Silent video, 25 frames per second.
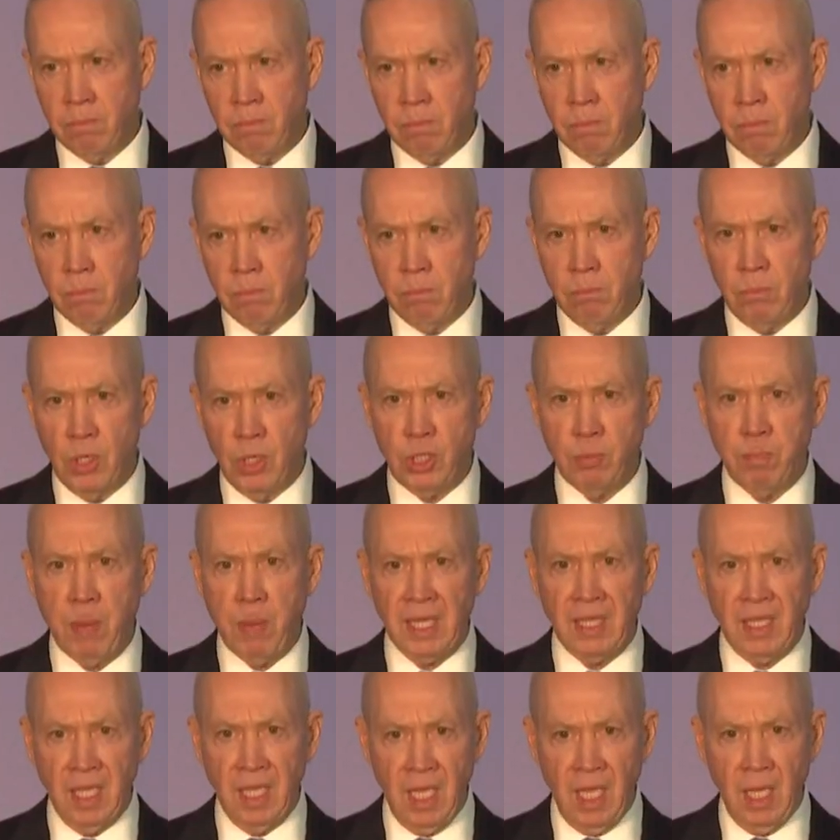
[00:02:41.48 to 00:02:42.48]

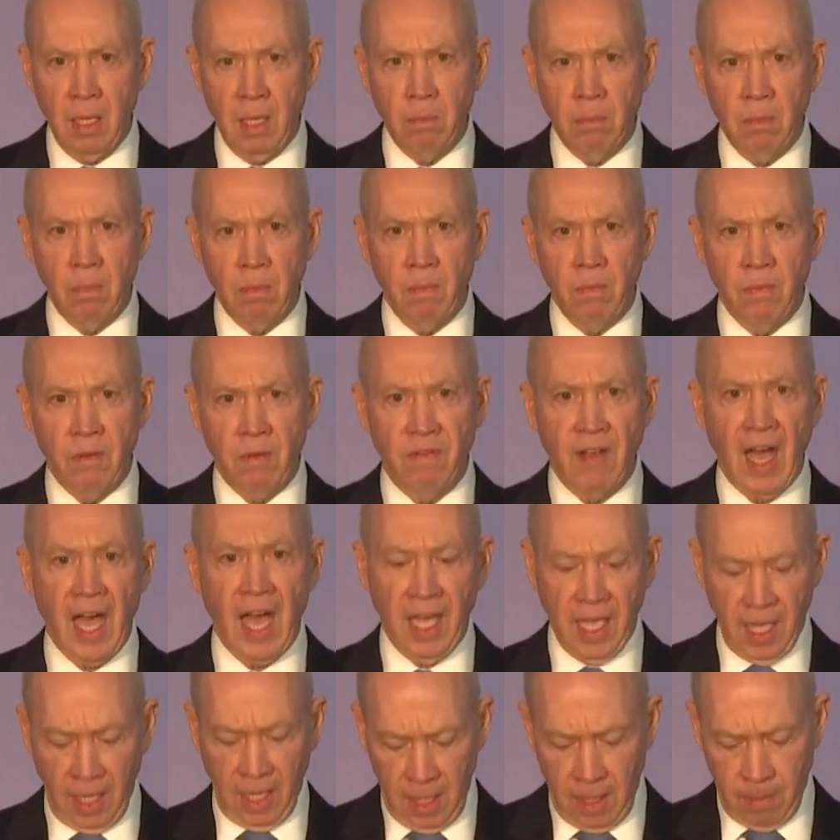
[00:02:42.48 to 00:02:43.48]
responsibility and that
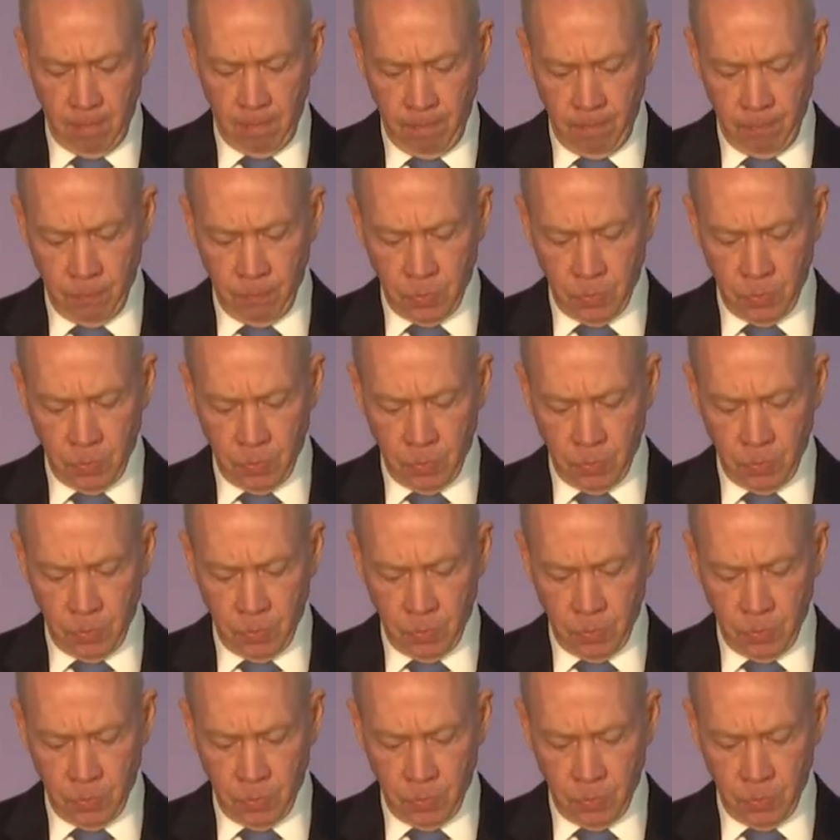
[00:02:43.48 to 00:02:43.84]
external